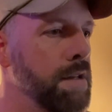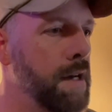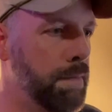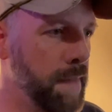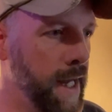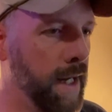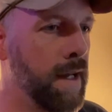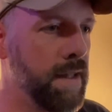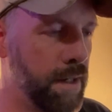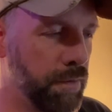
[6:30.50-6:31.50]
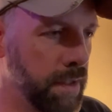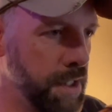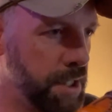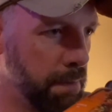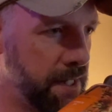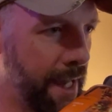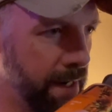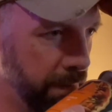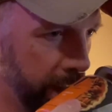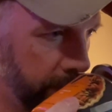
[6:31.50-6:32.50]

nutmeg that really jumps out at me.